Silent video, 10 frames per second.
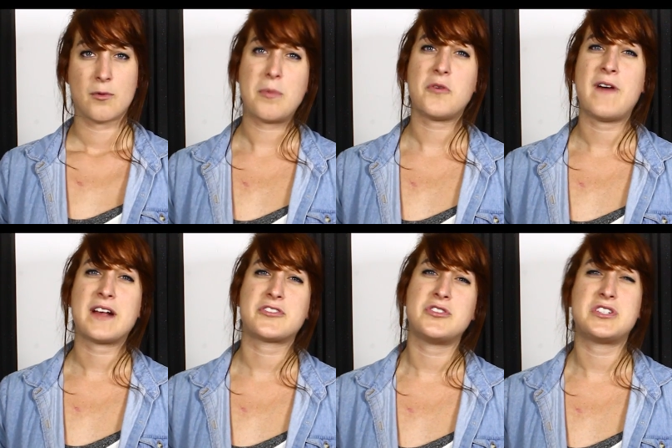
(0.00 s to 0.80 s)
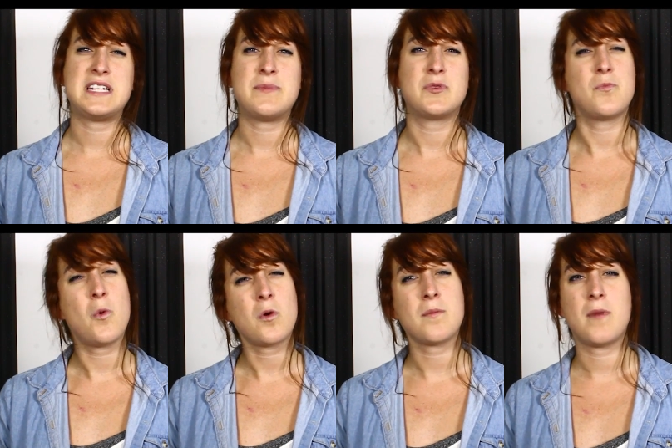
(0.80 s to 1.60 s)
Rebel factions deemed
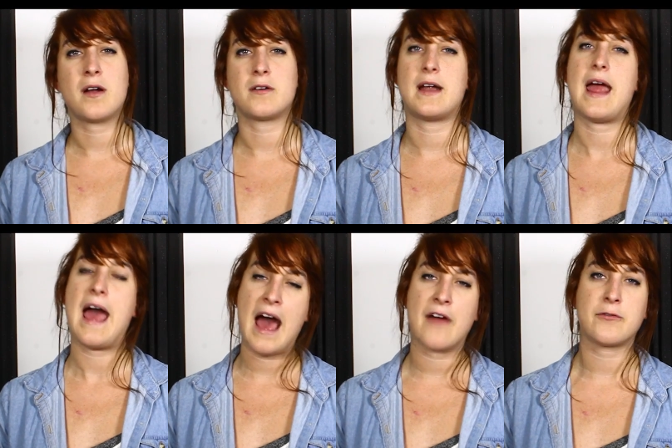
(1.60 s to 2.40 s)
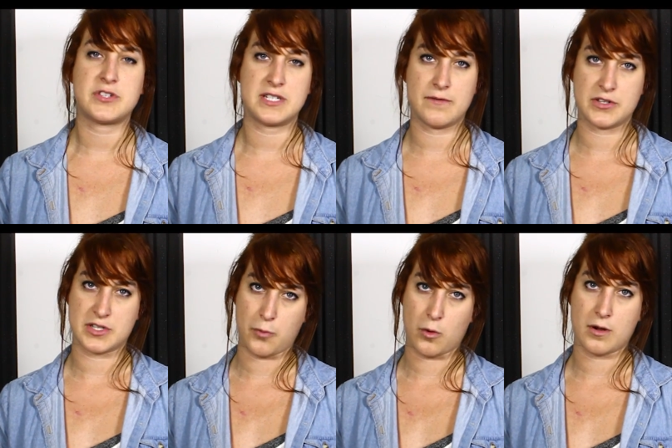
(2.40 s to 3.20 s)
more moderate have received the
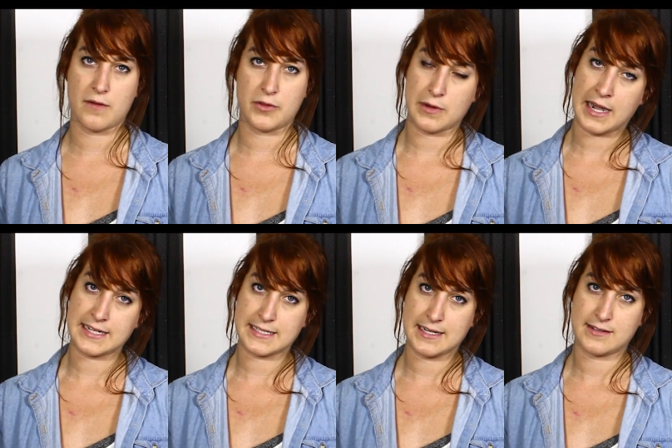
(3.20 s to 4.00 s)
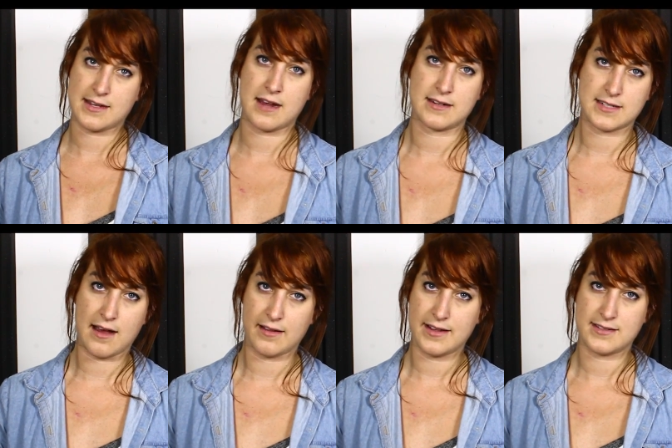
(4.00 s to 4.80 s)
support of the United States and its
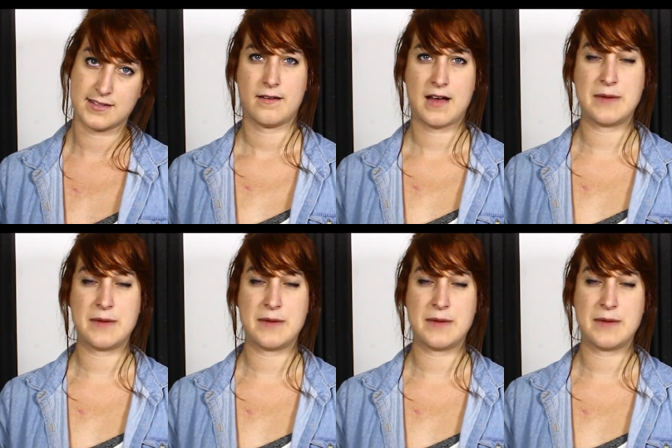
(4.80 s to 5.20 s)
allies.